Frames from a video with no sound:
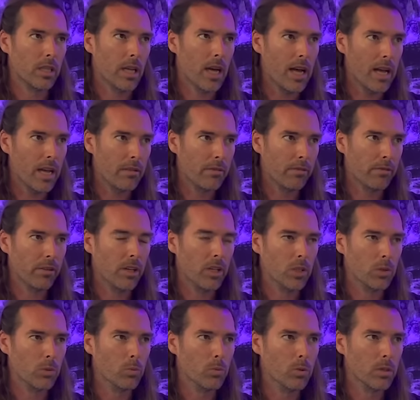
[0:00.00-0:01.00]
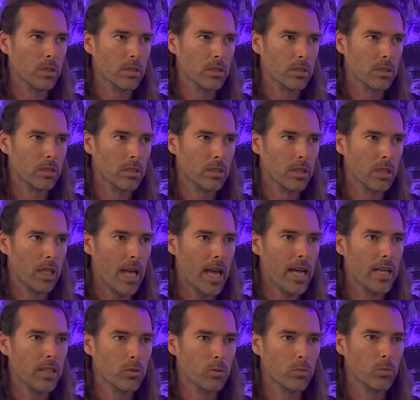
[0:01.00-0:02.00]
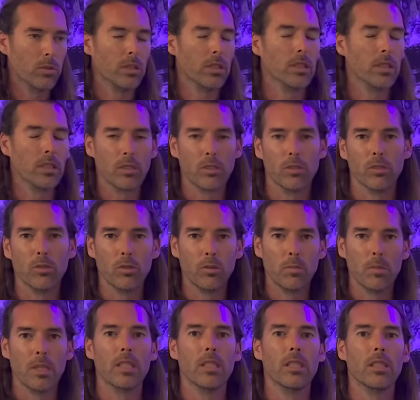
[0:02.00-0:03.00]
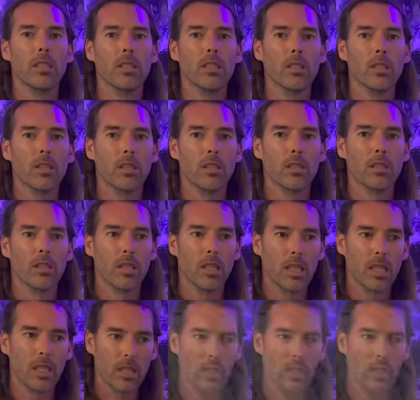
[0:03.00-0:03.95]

I felt was as real as you and me here. Like